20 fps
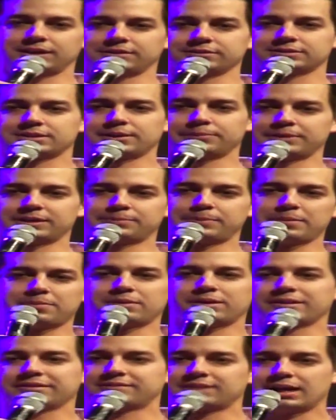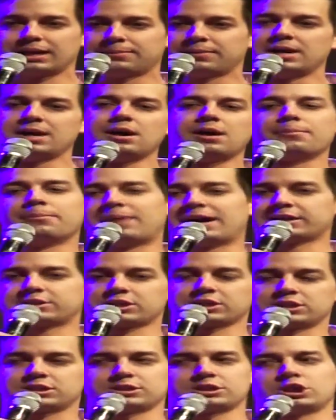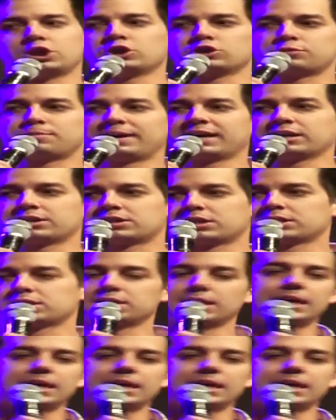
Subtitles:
I was coming here all the time. My church is huge mega church.